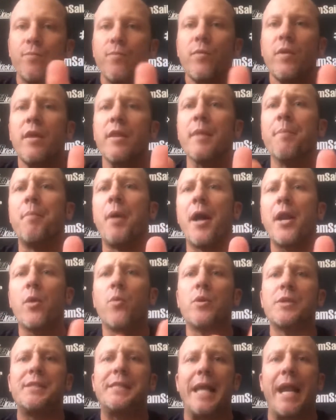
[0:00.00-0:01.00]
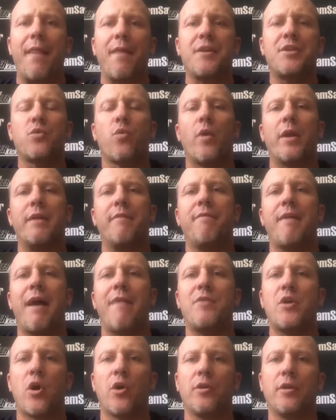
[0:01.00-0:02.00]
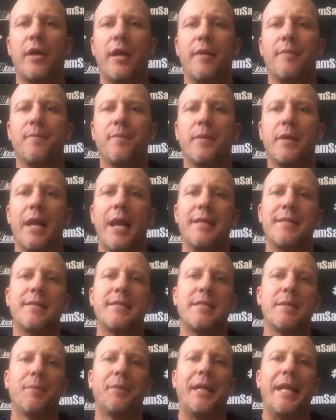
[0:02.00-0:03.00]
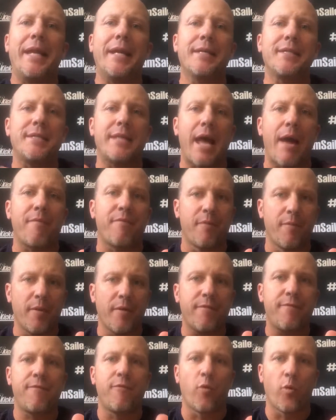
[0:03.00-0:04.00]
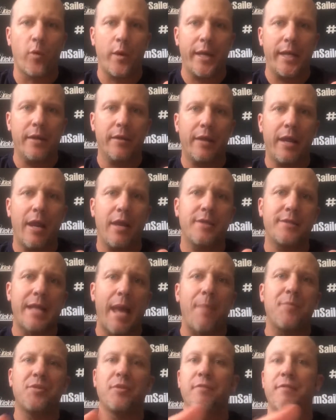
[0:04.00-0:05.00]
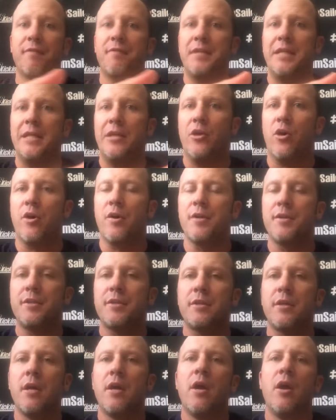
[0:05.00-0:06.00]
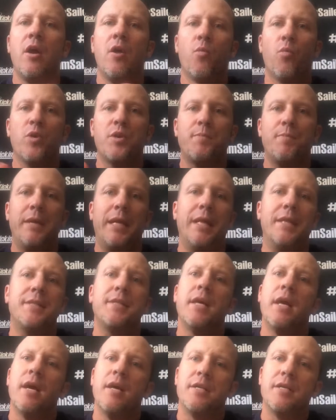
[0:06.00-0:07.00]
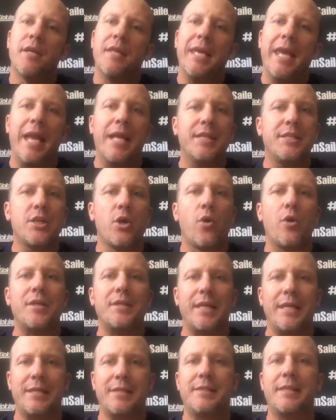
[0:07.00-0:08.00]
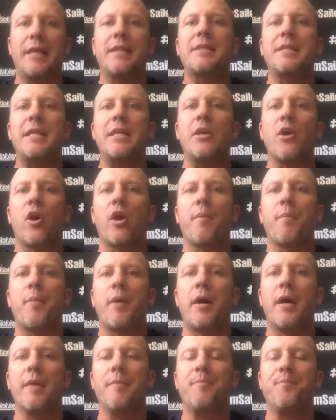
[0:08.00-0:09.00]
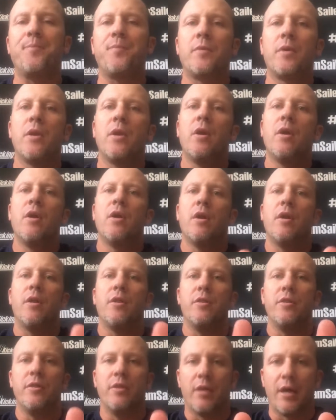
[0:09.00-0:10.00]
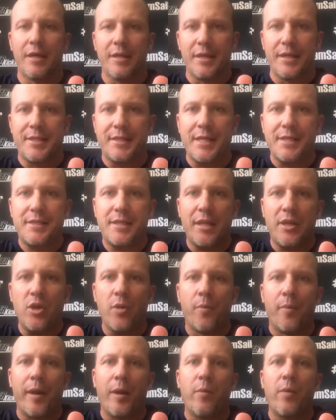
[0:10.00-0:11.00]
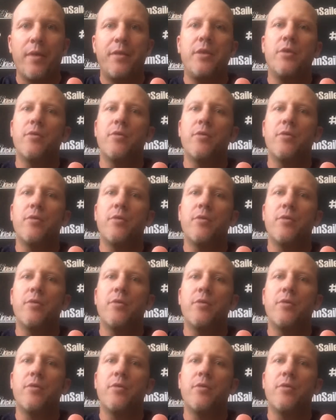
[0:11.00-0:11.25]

the punter will stand on the 25-yard line, okay? It's assimilating a snap from the 40, okay? Snaps are 15 yards, which means to the end zone is a 60-yard punt. An assistant you bring with you,